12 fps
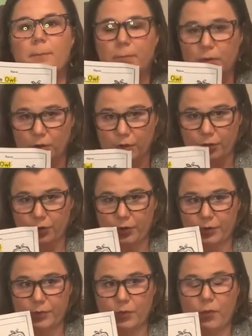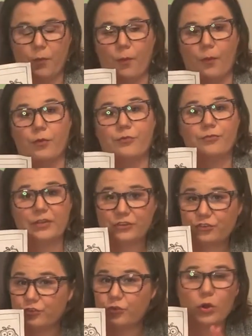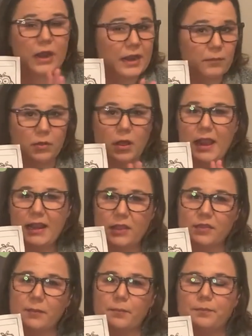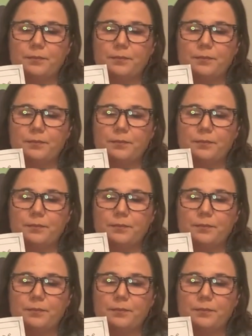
bird or fish or animal, any of them.